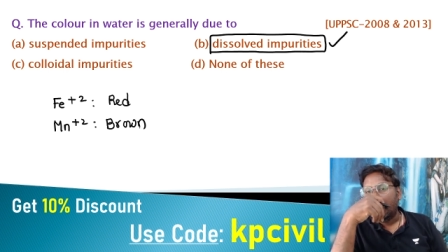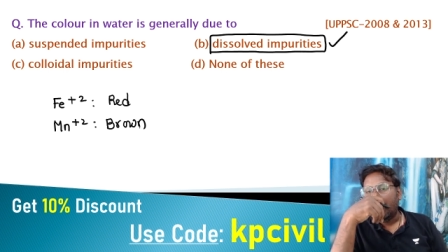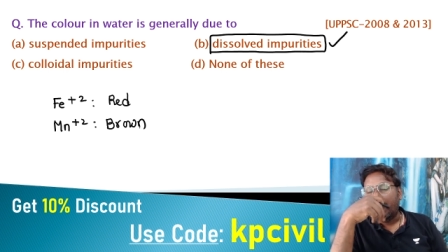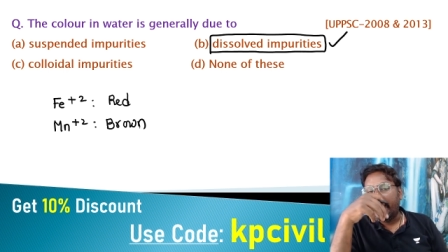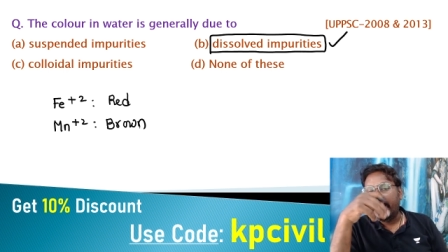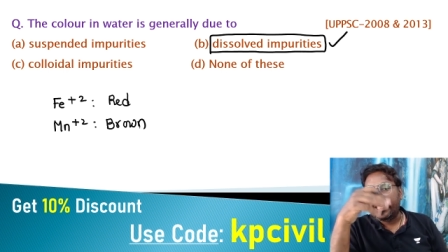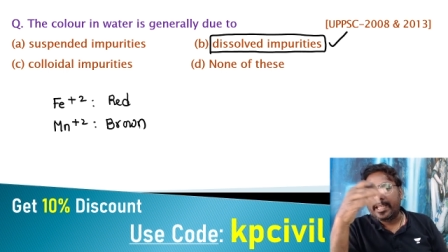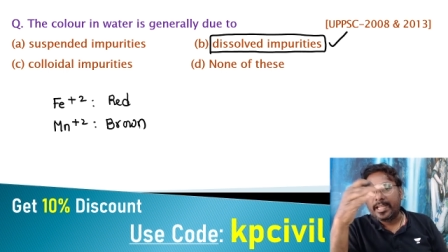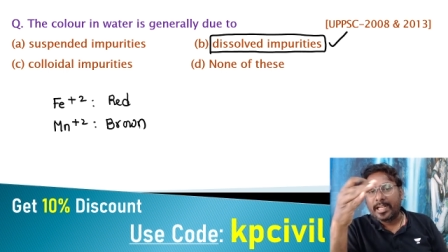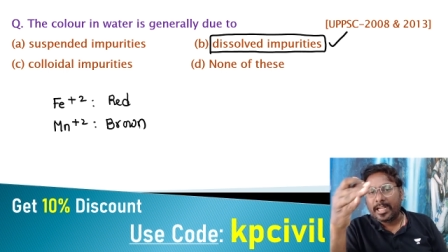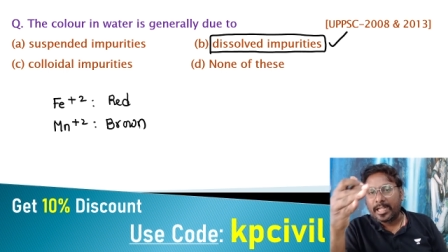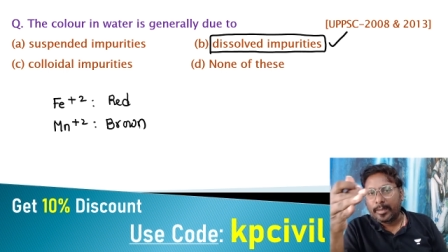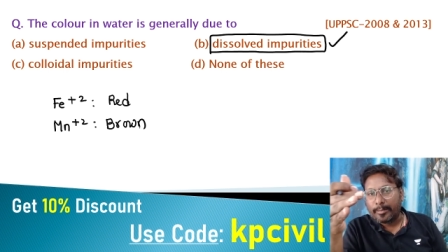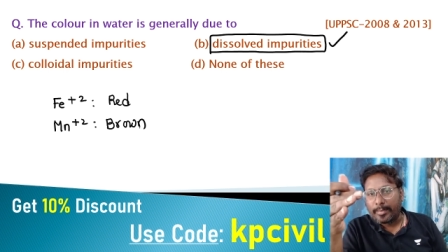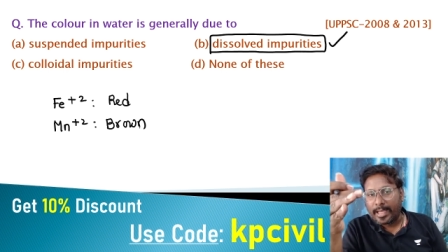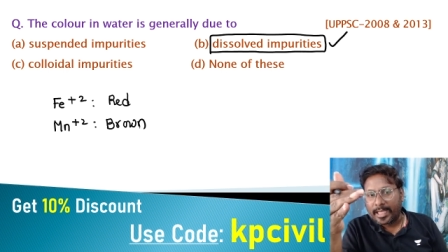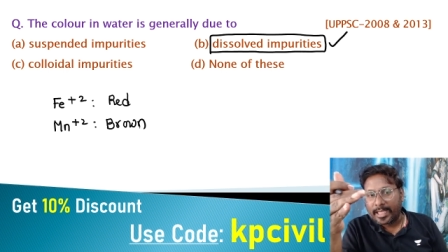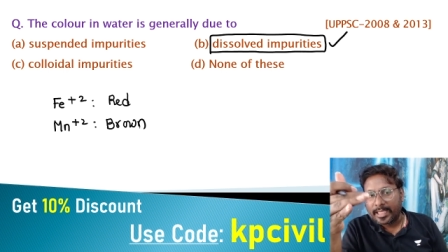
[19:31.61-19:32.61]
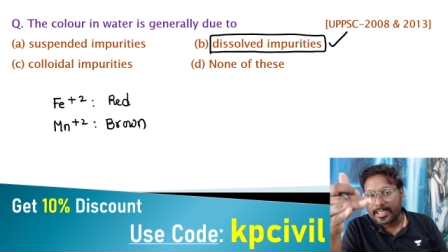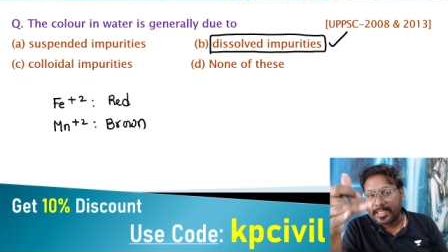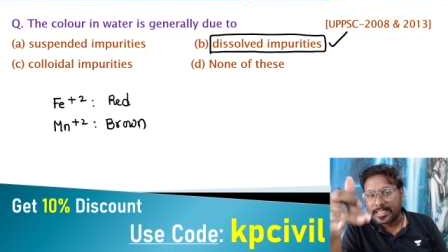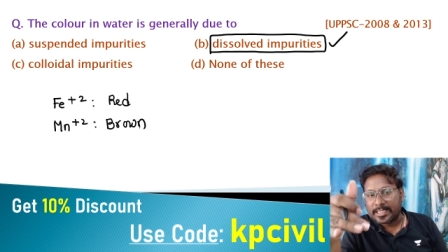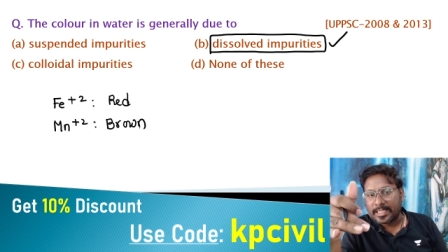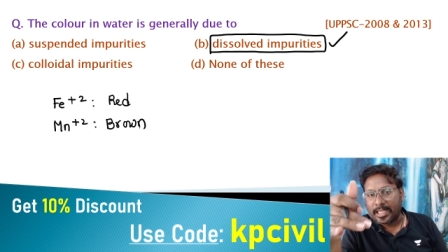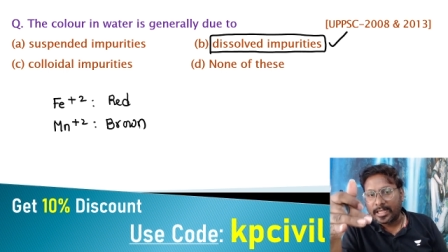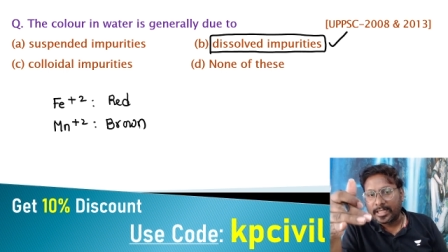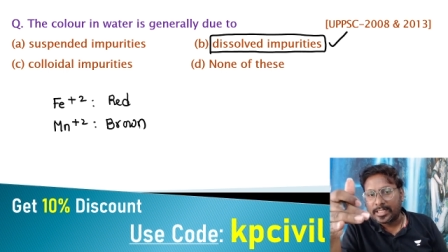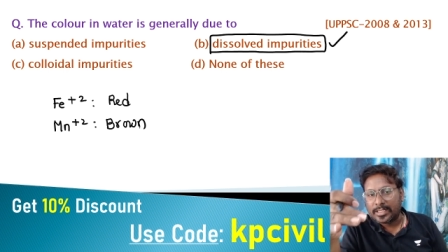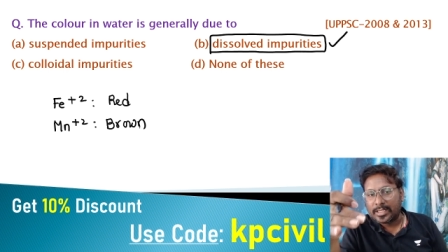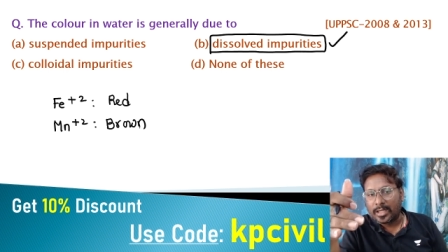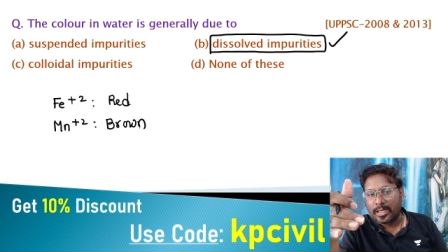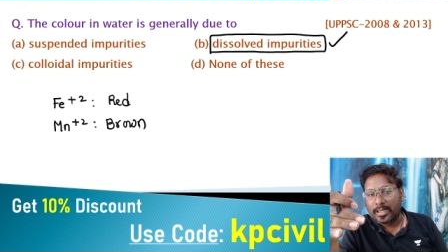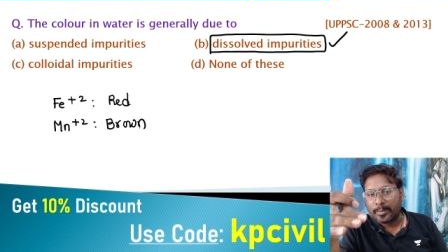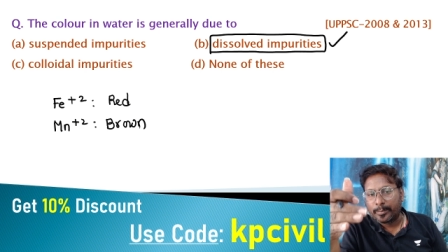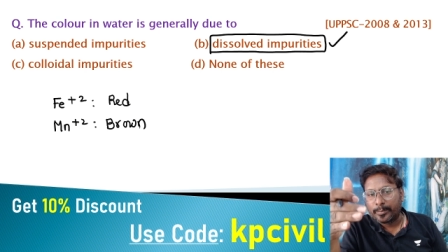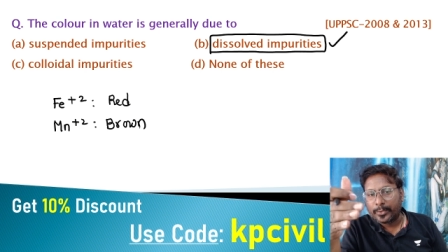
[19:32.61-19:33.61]
Iron and manganese are
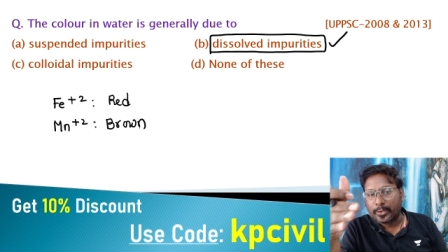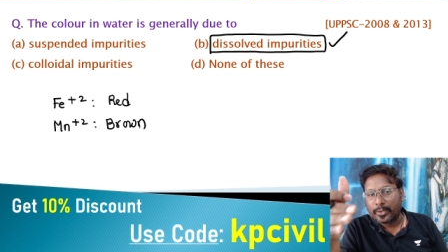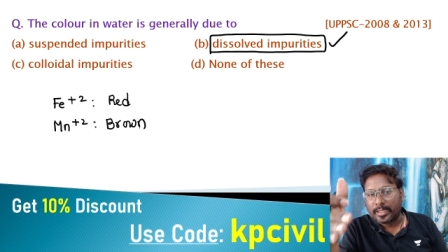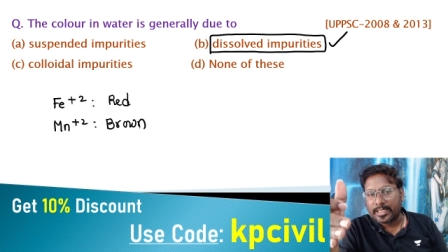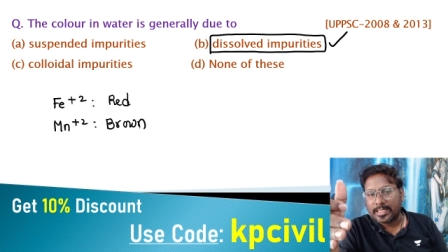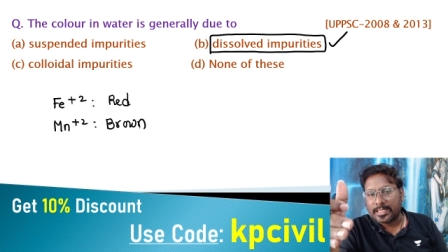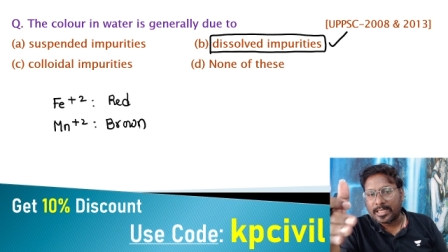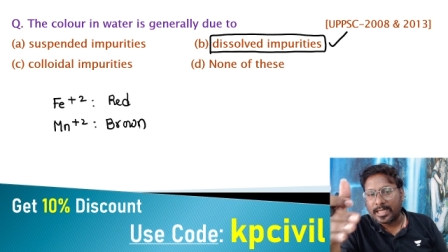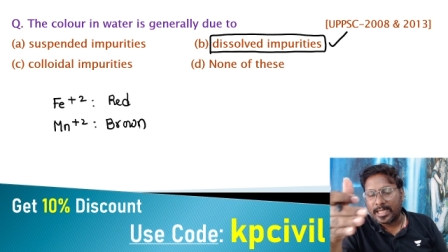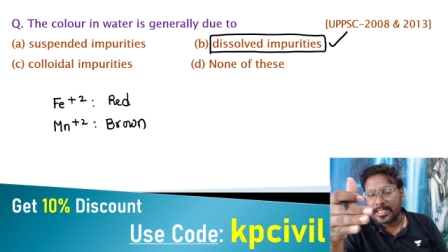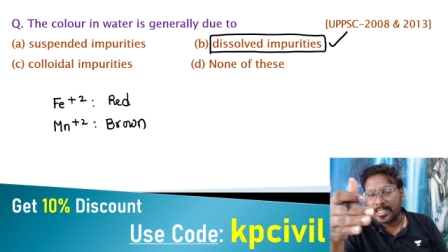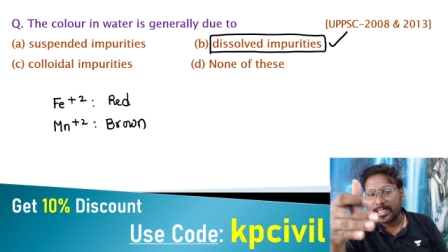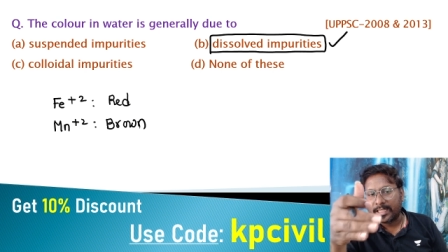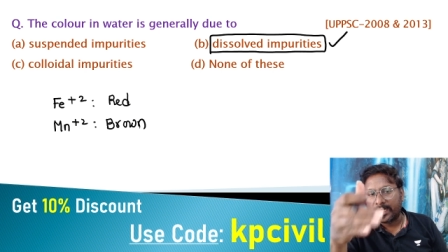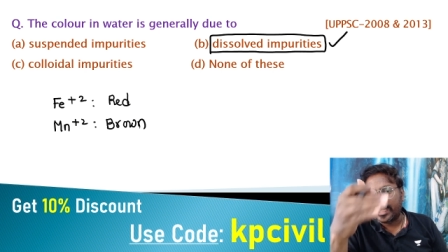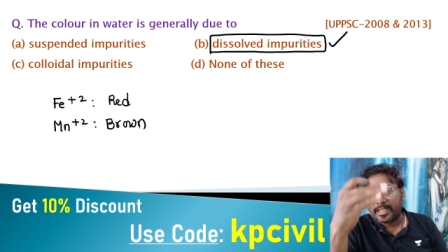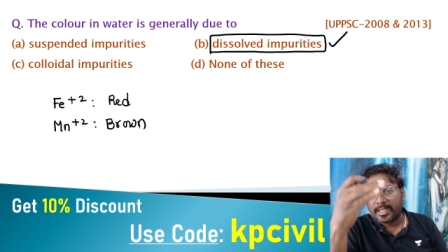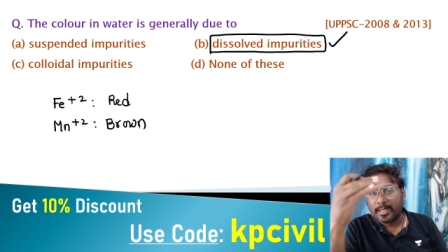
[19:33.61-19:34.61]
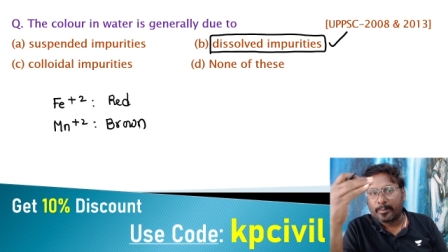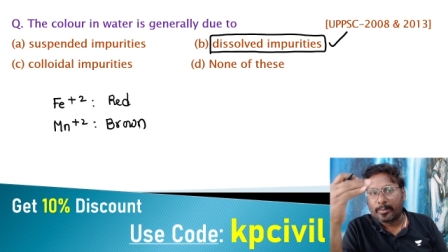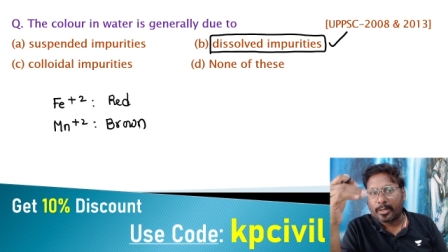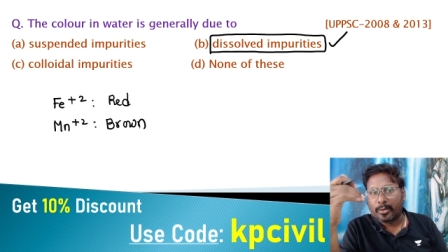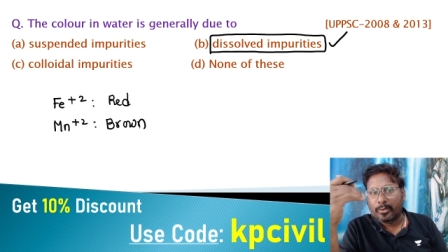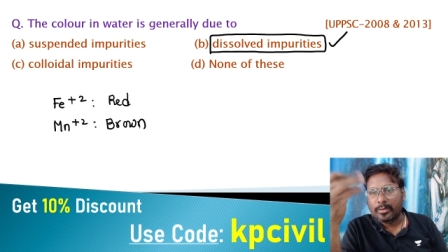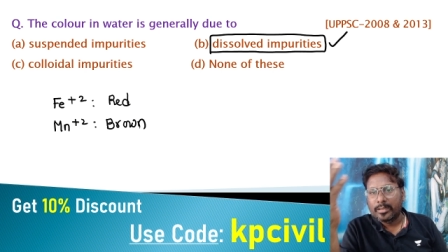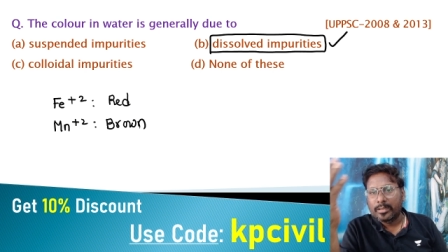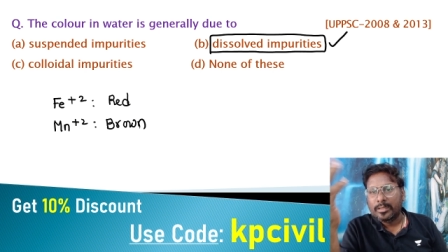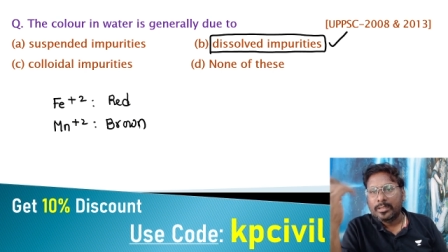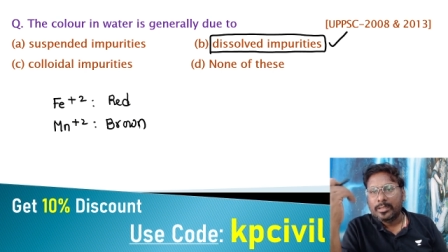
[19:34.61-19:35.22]
dissolved impurities causing red and brown.